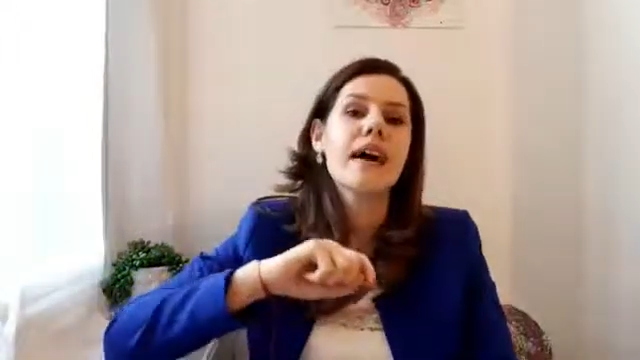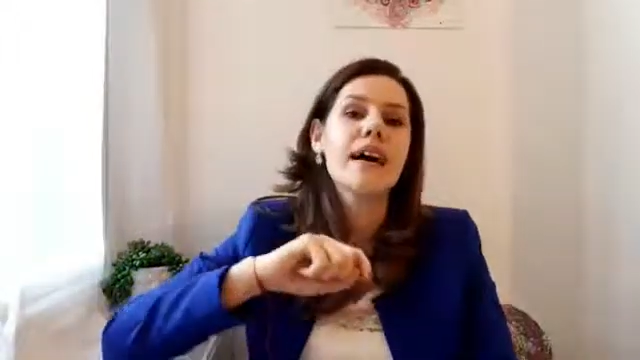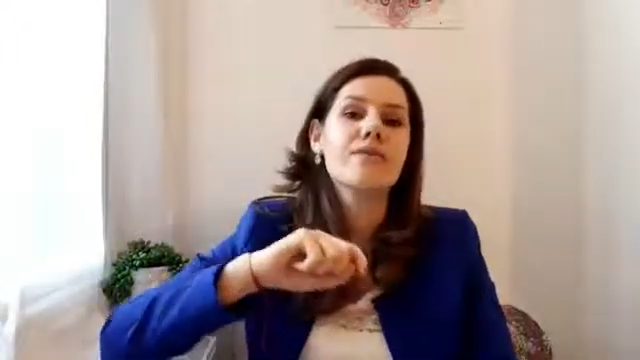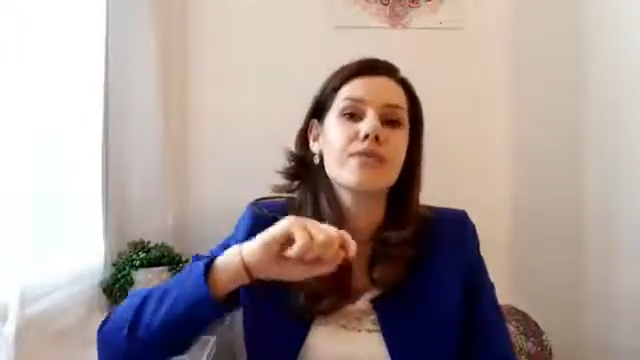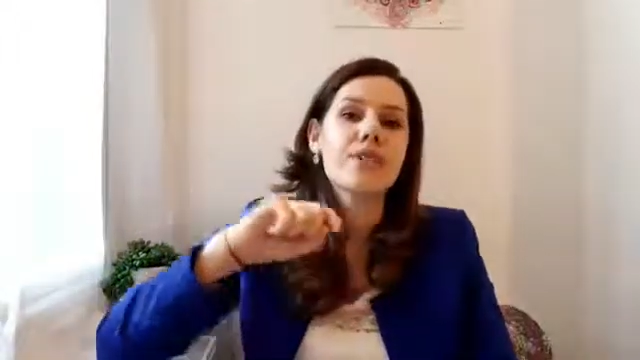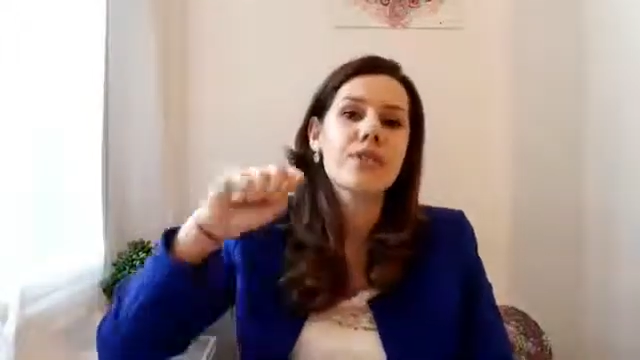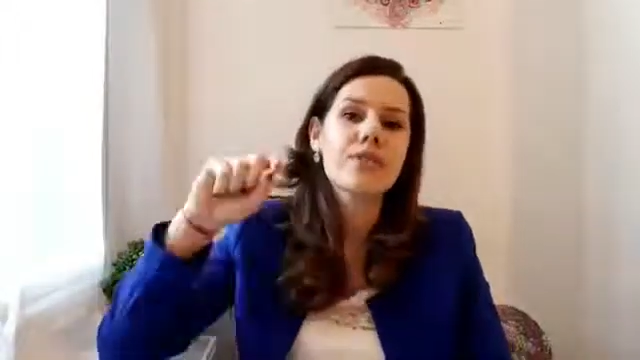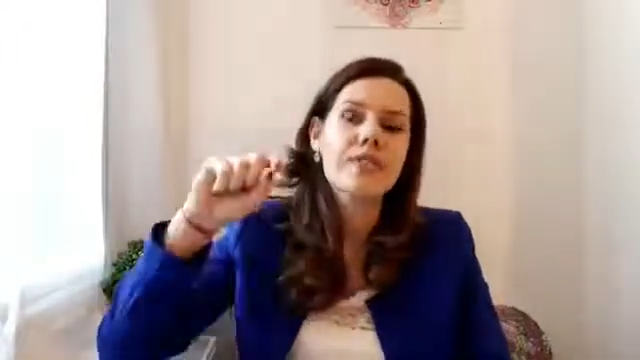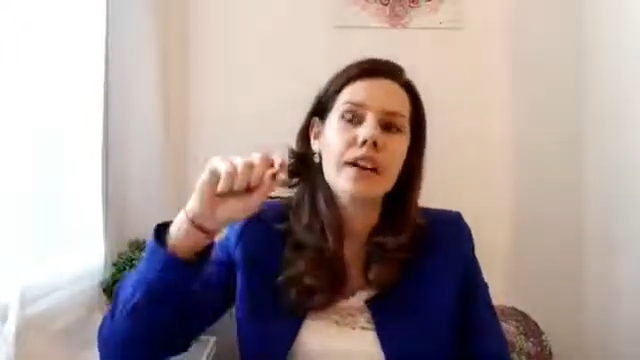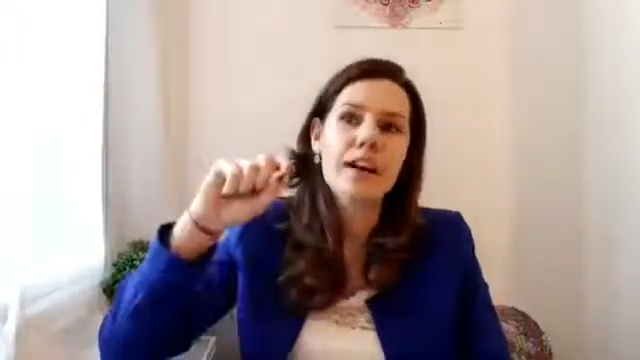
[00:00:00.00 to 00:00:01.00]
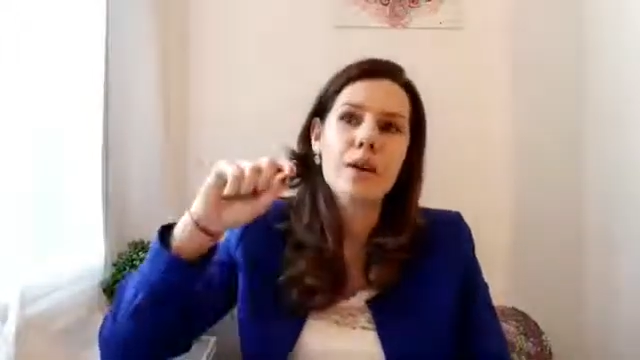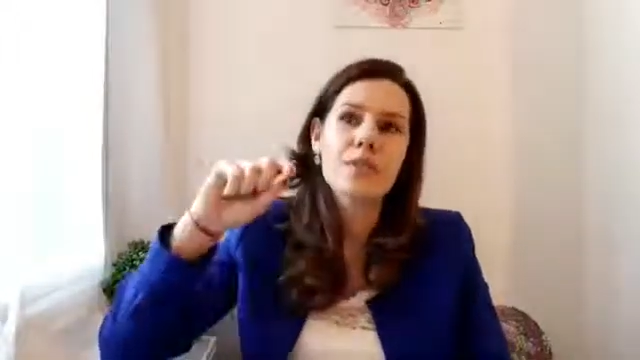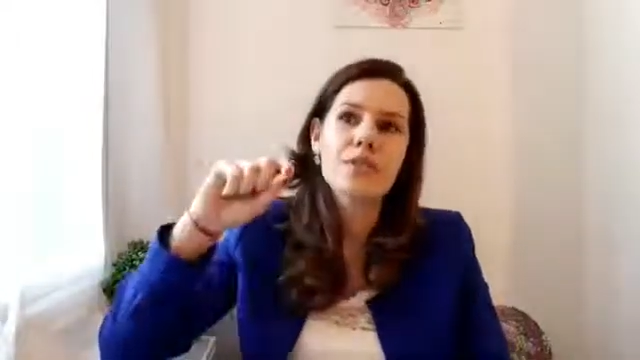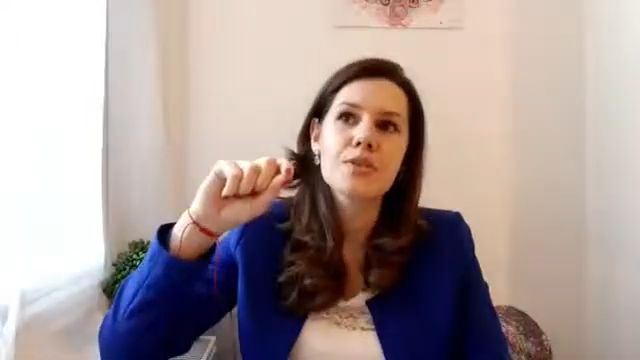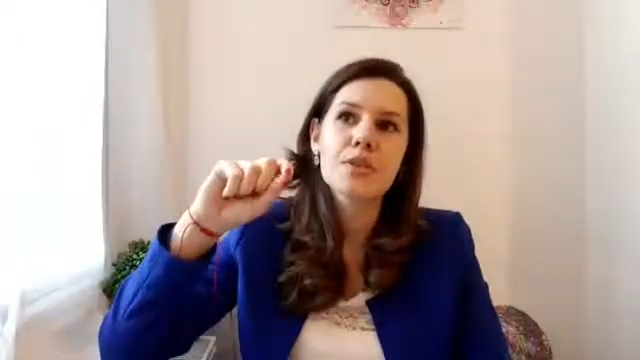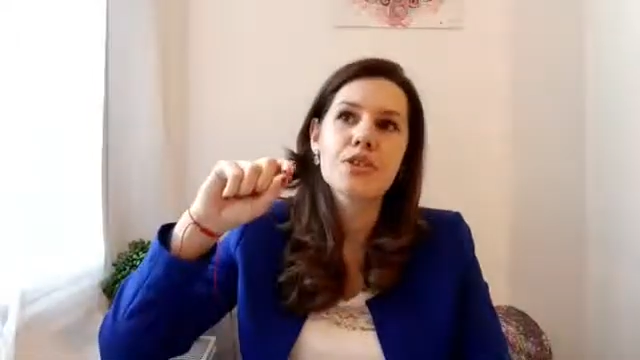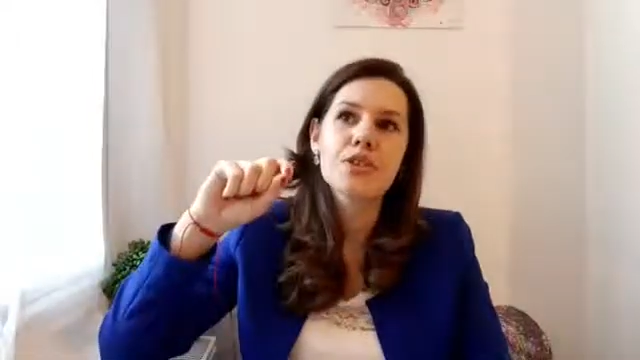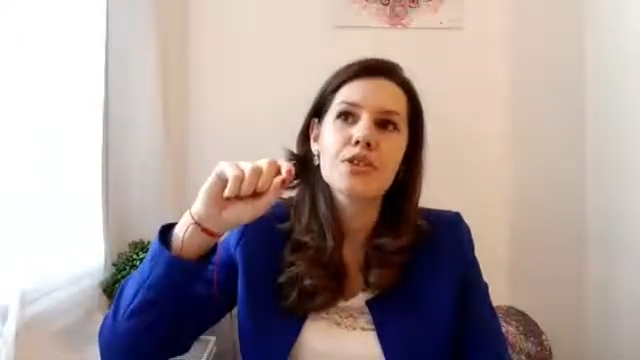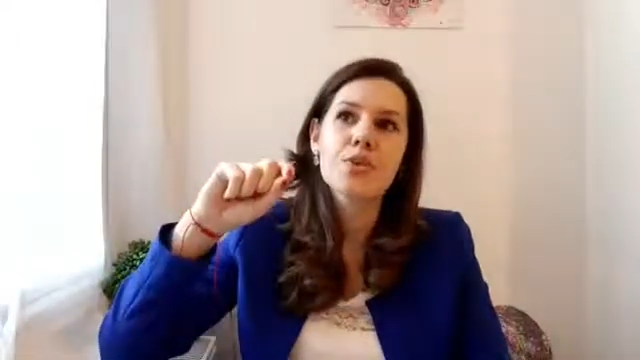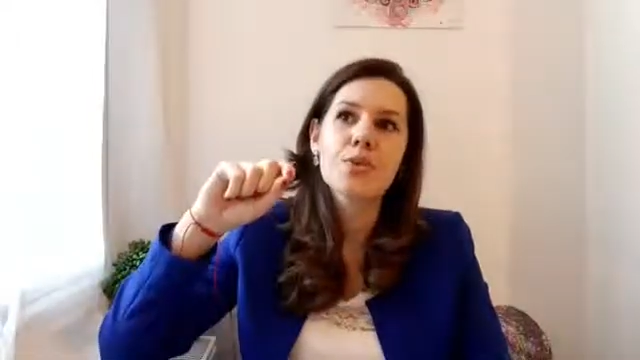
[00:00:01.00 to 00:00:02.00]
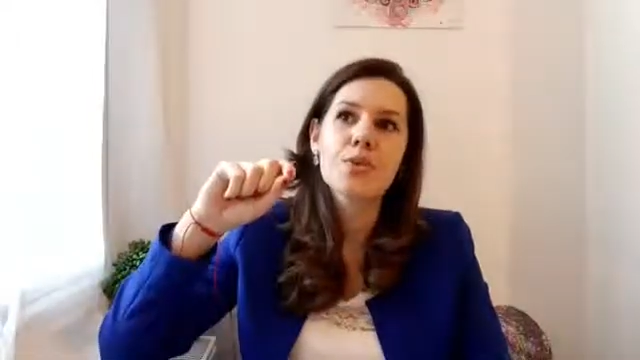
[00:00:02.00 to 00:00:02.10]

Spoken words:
And very often that happens because